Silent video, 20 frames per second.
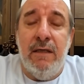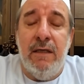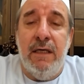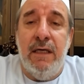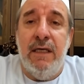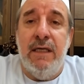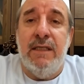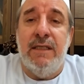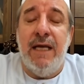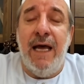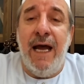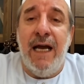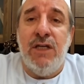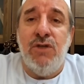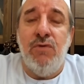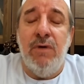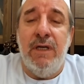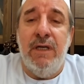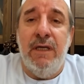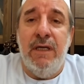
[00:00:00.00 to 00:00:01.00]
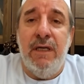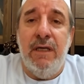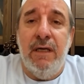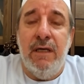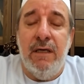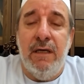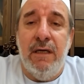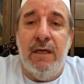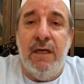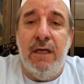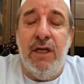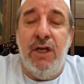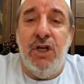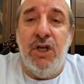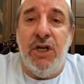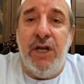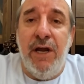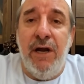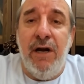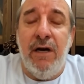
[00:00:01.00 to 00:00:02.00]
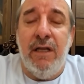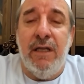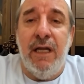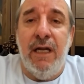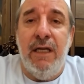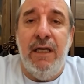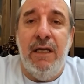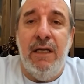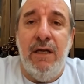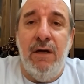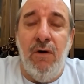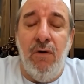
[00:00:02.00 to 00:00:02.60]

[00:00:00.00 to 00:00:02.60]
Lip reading: is actually internally